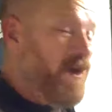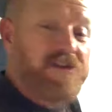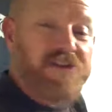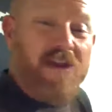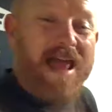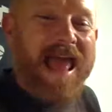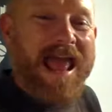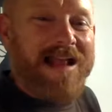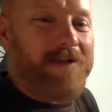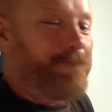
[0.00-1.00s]
so that
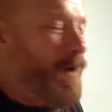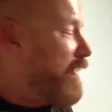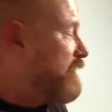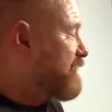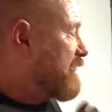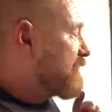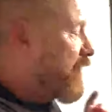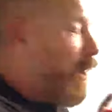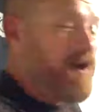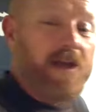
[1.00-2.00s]
air can pass
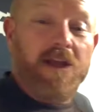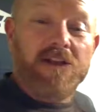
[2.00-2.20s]
inside